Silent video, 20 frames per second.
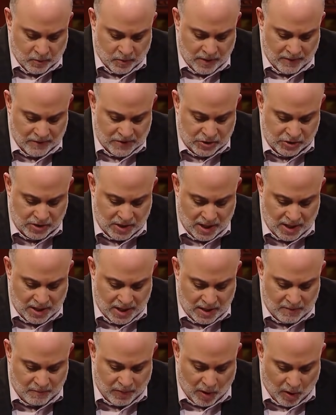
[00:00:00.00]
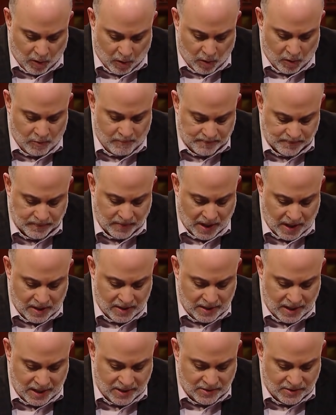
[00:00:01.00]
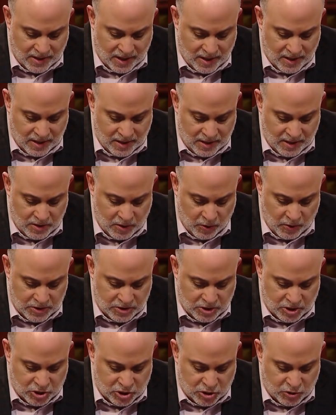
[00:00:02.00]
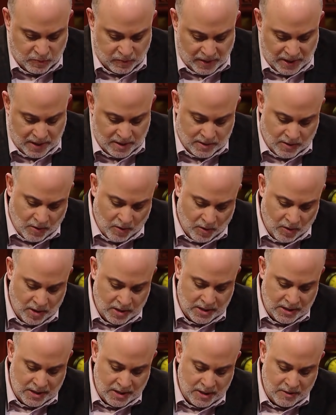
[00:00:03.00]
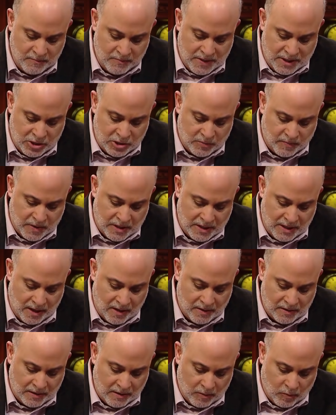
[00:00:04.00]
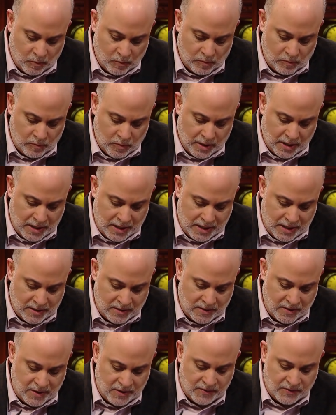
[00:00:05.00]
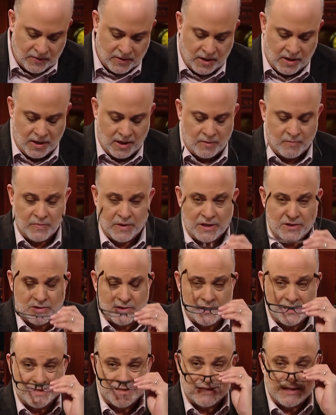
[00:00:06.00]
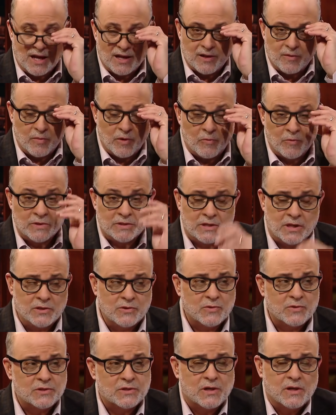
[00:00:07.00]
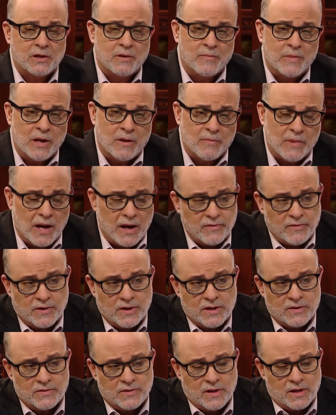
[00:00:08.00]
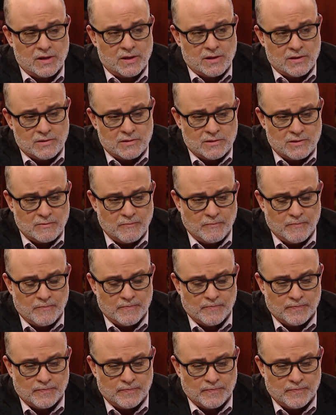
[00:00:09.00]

We have a CNN poll, and they say the U.S. is split on impeachment. Now, we're going to get to this CNN piece in a second, but what's interesting to me about this is,